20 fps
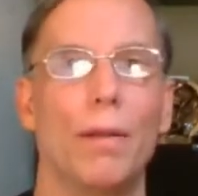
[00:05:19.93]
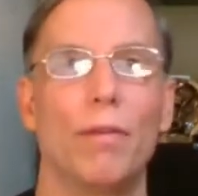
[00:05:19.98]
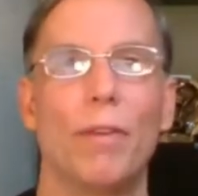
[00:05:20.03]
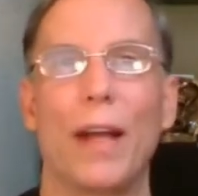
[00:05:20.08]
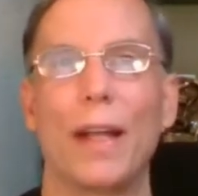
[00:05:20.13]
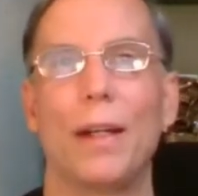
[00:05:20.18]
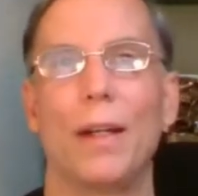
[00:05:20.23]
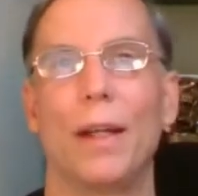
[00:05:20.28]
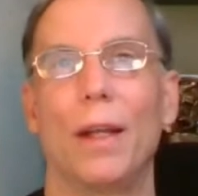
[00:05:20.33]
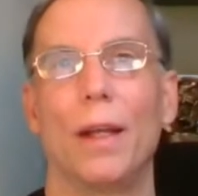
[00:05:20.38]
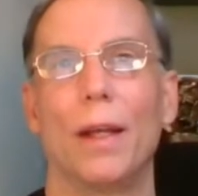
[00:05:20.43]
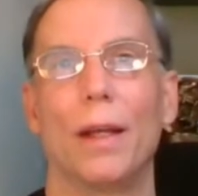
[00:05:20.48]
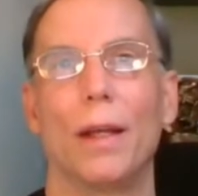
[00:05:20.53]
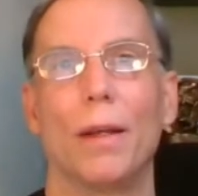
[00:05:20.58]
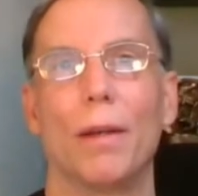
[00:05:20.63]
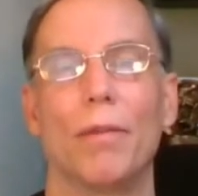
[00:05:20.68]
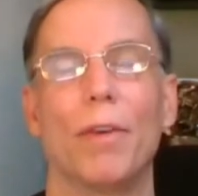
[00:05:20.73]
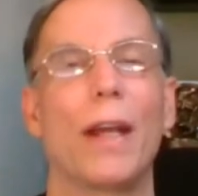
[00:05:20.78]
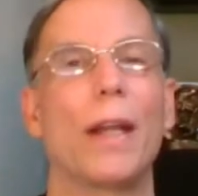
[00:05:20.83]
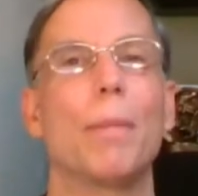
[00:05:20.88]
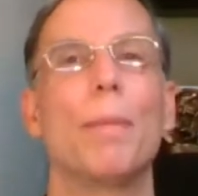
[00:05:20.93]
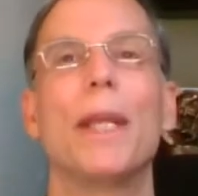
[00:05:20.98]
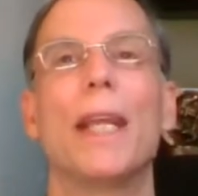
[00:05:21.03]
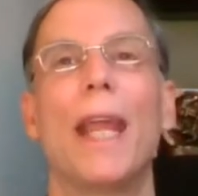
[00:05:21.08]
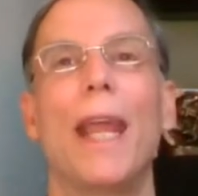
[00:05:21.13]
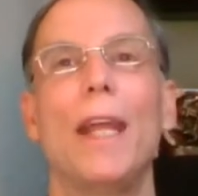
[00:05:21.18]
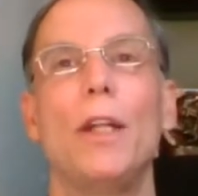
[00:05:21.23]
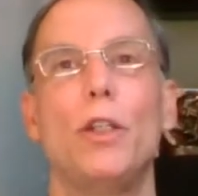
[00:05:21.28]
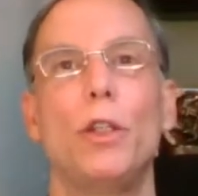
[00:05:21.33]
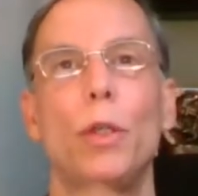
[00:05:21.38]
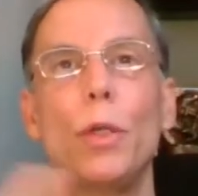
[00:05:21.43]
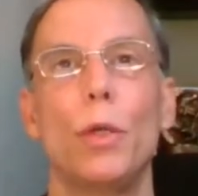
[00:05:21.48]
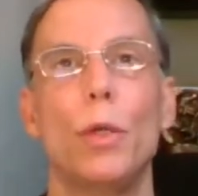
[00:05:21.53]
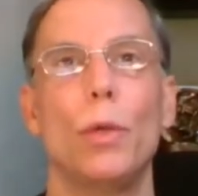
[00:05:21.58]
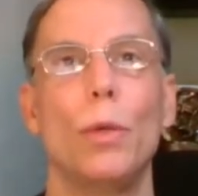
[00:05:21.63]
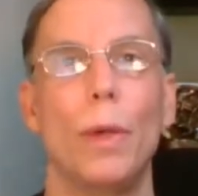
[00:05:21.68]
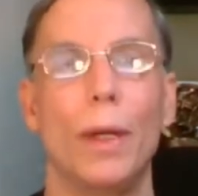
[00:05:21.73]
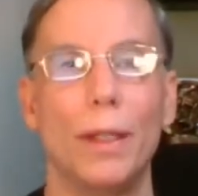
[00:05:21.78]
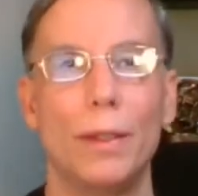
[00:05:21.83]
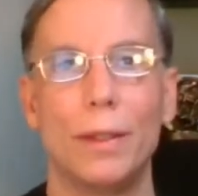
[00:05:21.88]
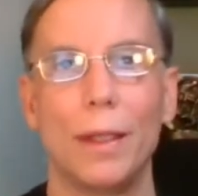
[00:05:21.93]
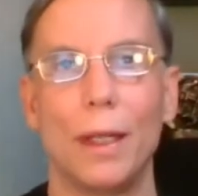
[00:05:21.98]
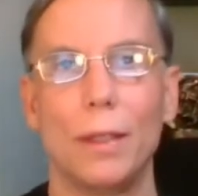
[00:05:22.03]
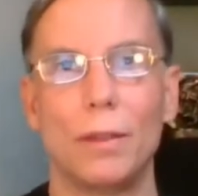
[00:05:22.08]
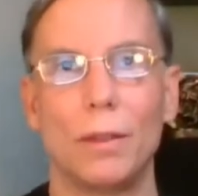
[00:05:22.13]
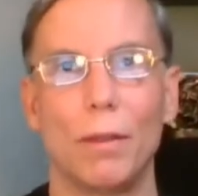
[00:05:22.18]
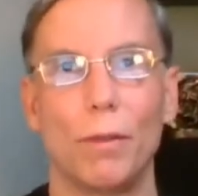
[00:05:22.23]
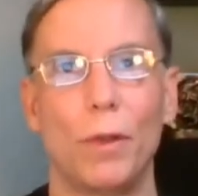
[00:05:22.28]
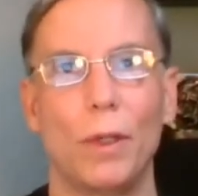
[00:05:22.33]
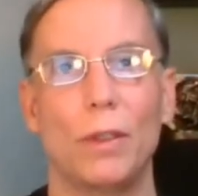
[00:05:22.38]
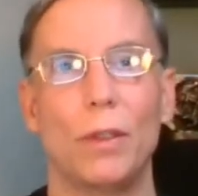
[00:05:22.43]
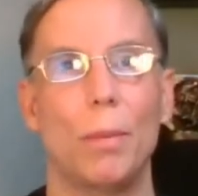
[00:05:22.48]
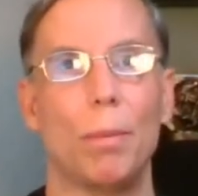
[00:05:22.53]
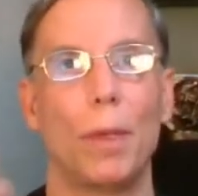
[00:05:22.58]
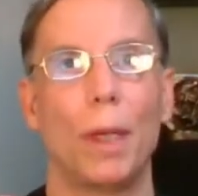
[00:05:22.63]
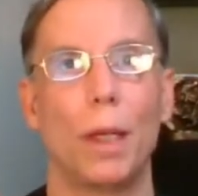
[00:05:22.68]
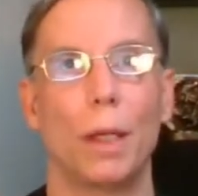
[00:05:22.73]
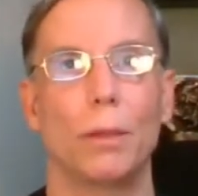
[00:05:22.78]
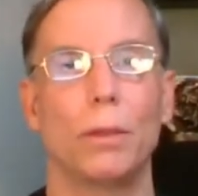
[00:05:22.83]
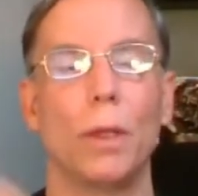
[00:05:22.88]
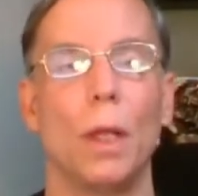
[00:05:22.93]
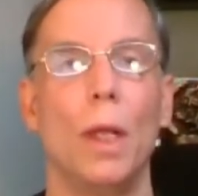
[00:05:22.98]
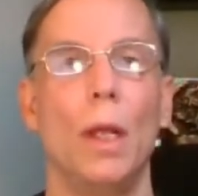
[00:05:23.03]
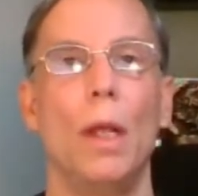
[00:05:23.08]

vi uh, vitamin K two is insufficient because